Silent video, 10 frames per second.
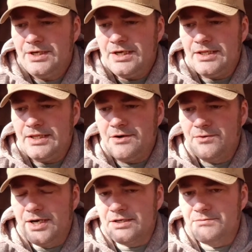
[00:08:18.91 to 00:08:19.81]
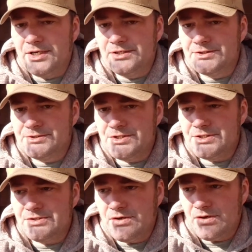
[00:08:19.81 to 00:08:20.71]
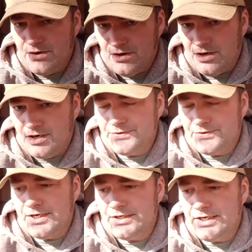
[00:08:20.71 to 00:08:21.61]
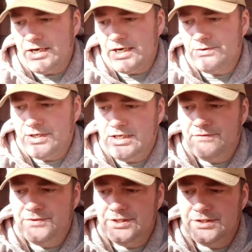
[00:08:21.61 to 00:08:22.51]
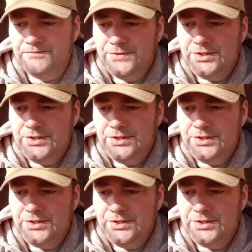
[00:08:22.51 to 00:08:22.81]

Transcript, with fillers: and that way I can make a decision off of that. Now, I don't have the